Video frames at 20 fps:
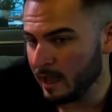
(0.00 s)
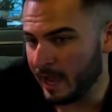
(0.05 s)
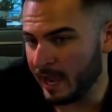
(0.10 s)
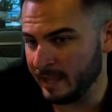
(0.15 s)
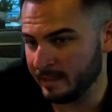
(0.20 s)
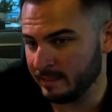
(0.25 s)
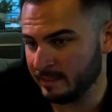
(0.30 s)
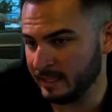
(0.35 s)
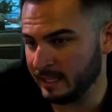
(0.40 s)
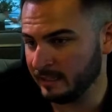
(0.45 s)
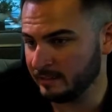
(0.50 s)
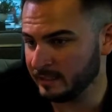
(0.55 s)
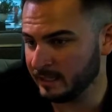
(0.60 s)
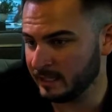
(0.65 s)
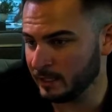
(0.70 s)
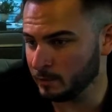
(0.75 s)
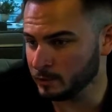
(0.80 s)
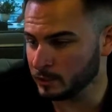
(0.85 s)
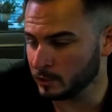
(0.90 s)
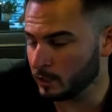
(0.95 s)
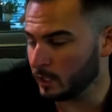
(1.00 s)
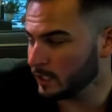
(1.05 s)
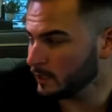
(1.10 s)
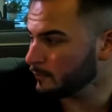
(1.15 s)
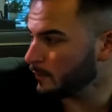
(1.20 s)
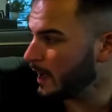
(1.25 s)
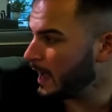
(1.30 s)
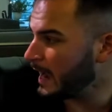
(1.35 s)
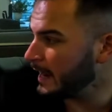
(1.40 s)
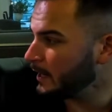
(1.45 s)
I think that there's a lot
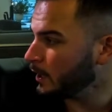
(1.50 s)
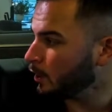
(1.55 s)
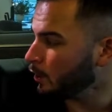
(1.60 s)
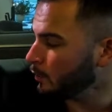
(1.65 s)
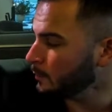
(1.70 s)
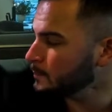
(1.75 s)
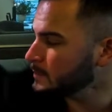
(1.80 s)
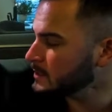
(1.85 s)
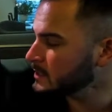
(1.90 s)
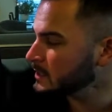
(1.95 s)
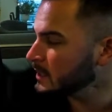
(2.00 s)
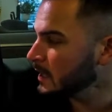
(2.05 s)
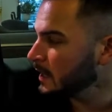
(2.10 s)
of high hopes